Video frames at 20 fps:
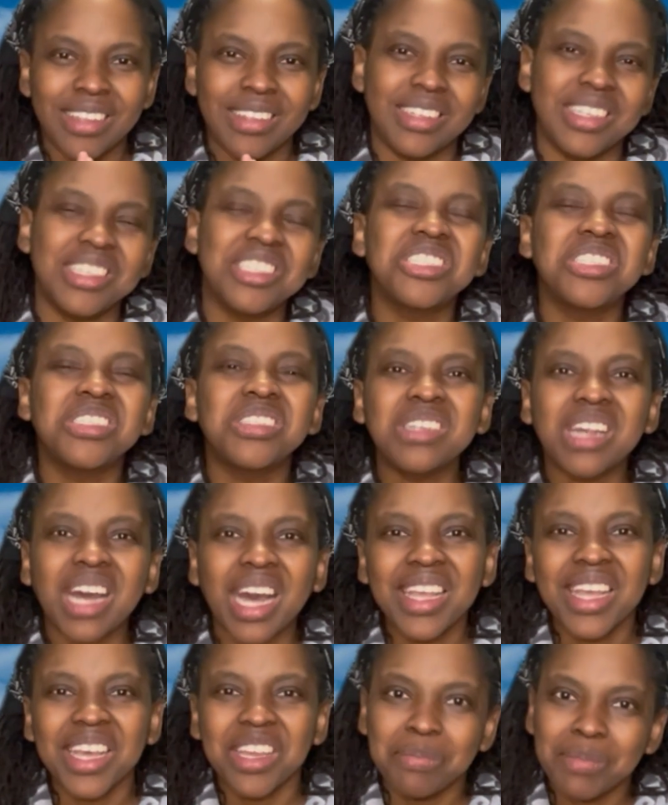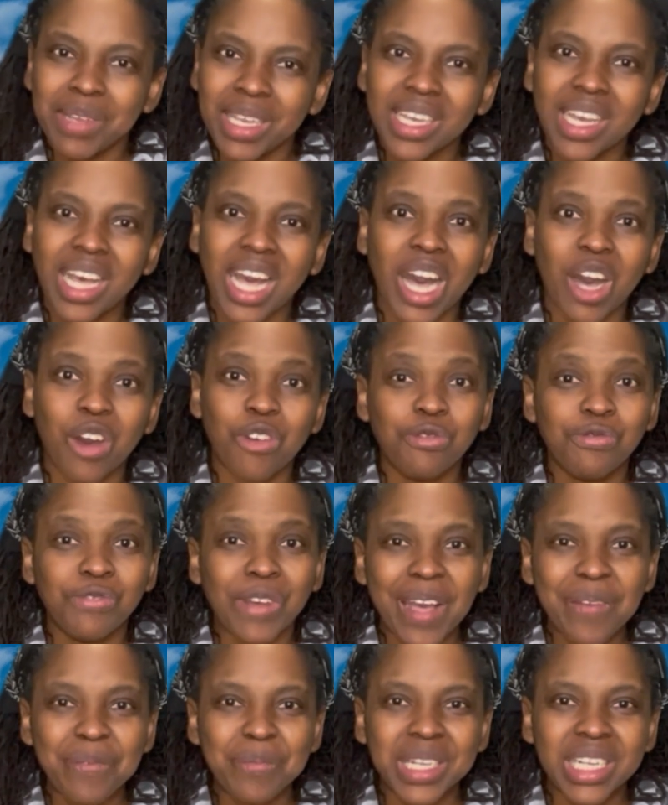Let's try and make our
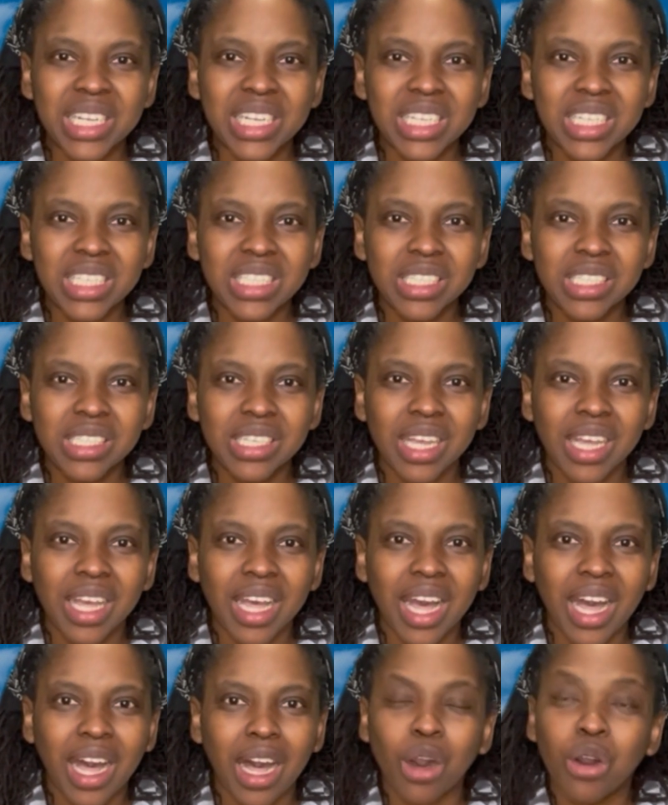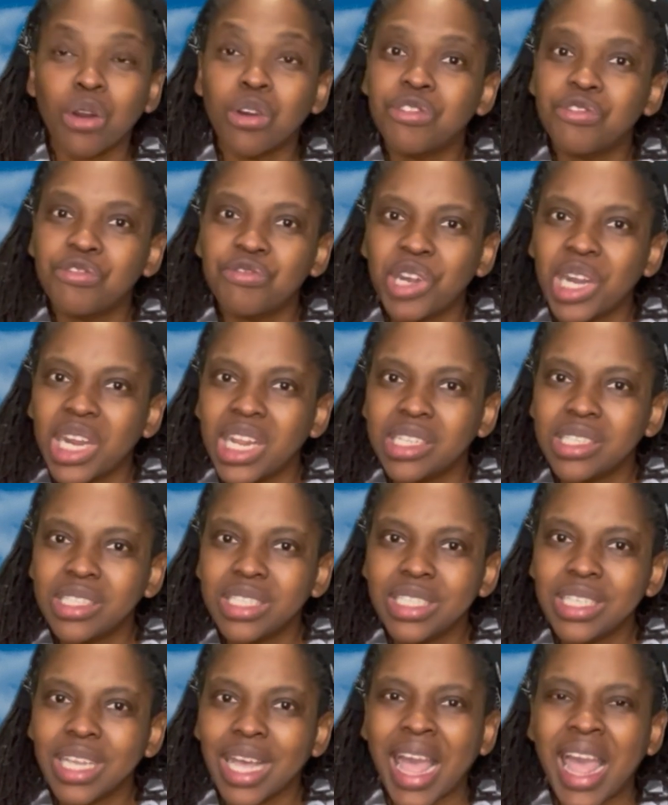families, our
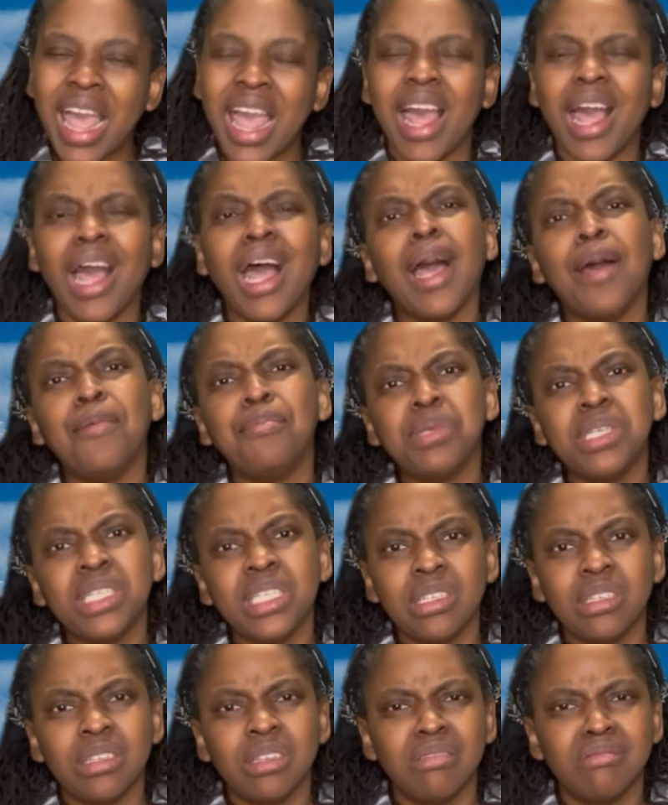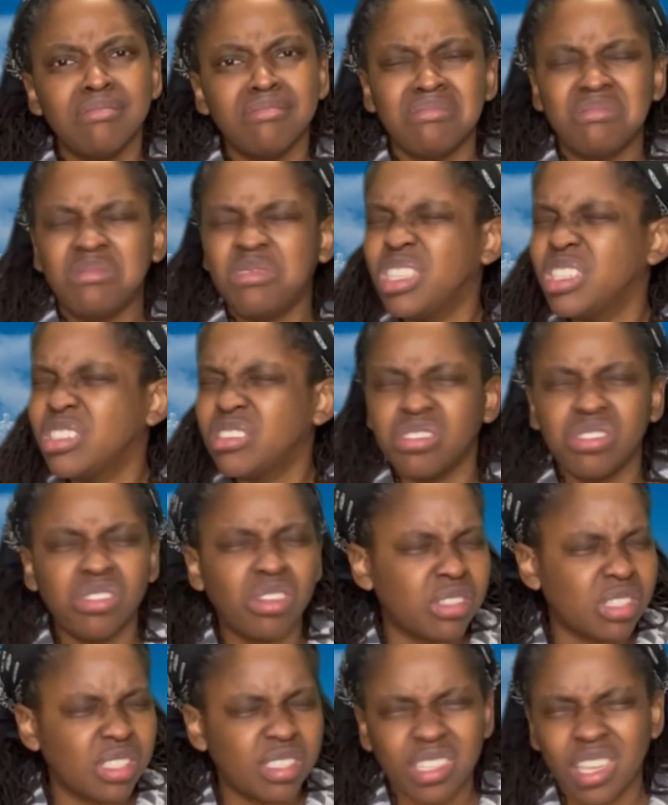friends, happy. Let's
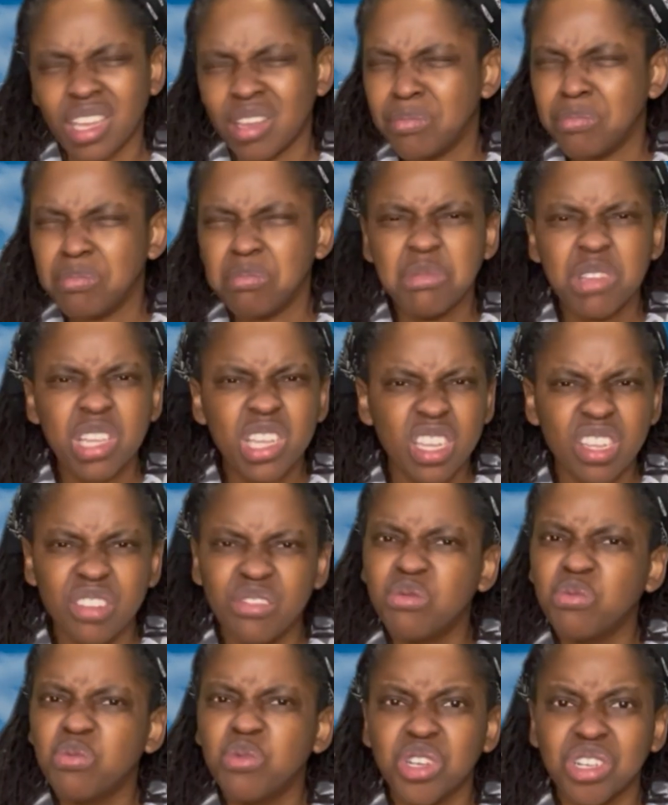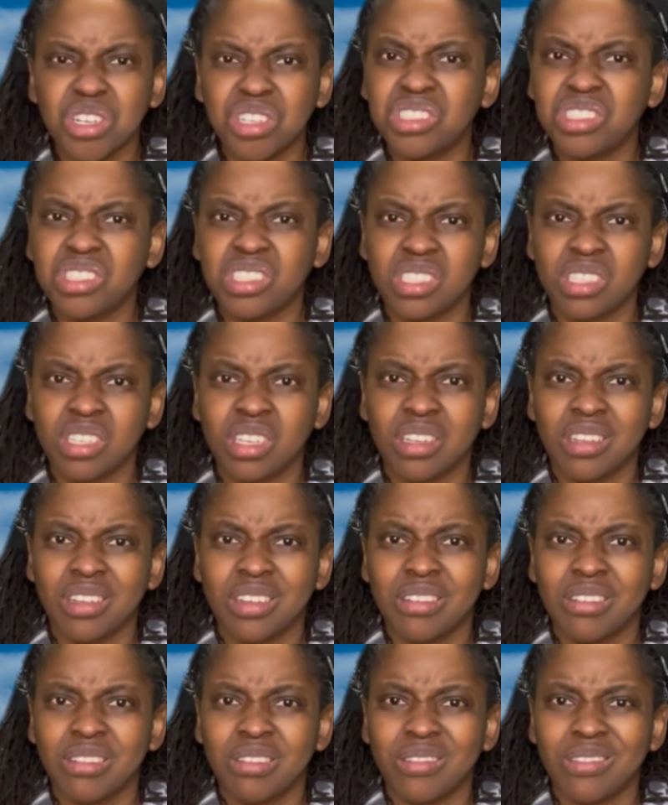not say mean words.
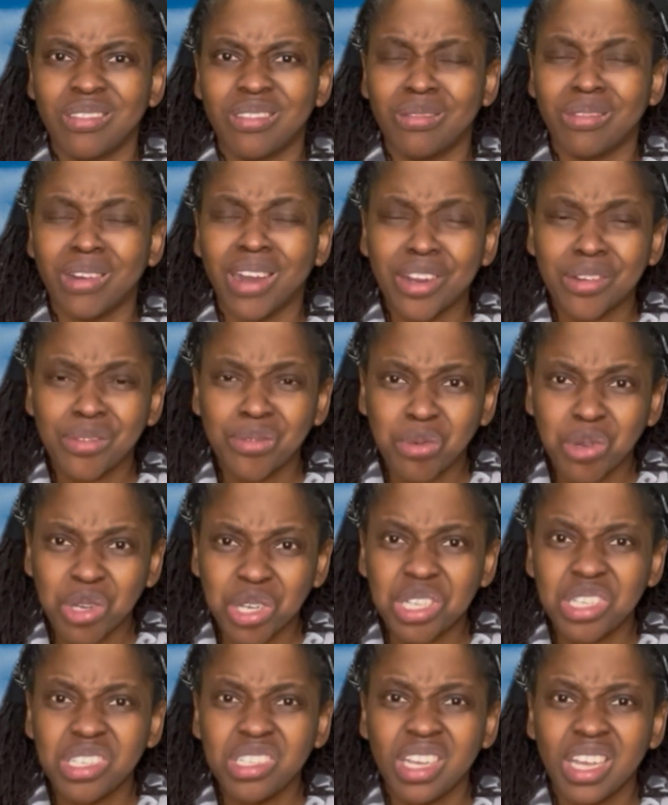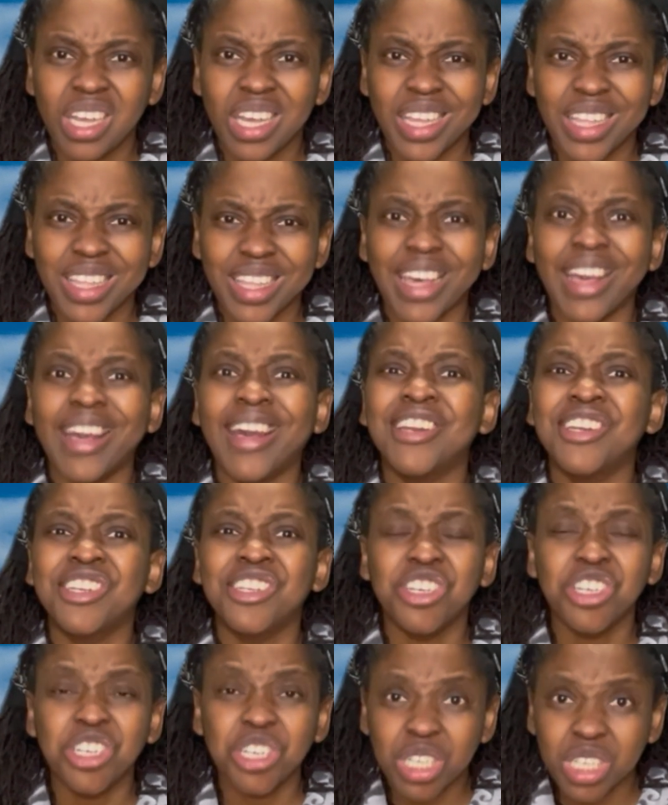One word can
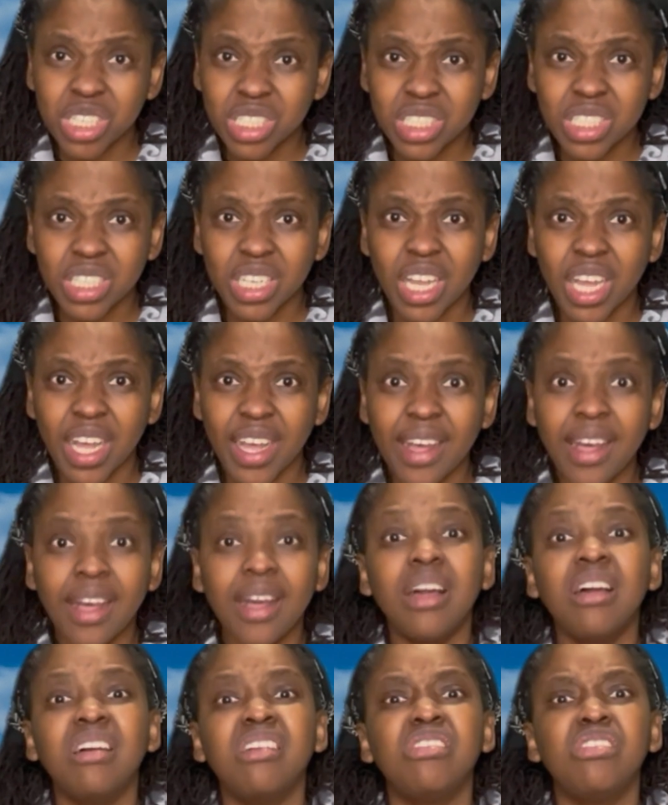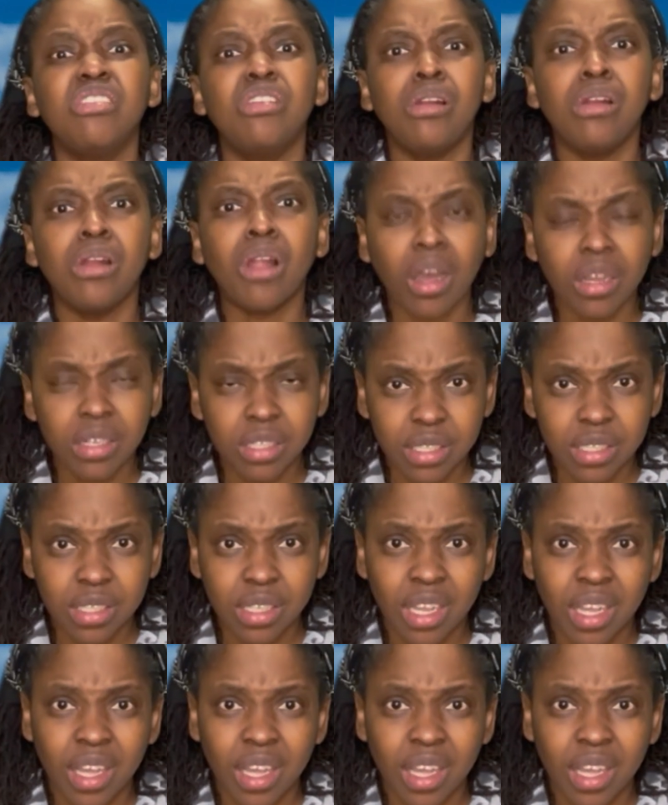hurt a lot.